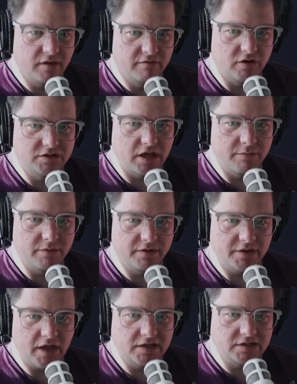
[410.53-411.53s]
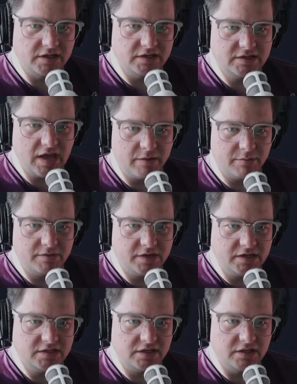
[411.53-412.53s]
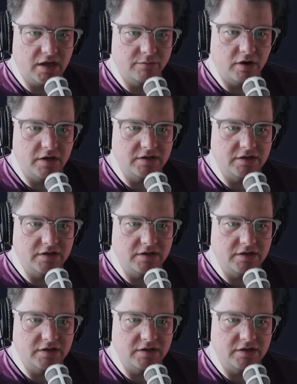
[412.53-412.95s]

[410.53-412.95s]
For example, the excellent tape testing library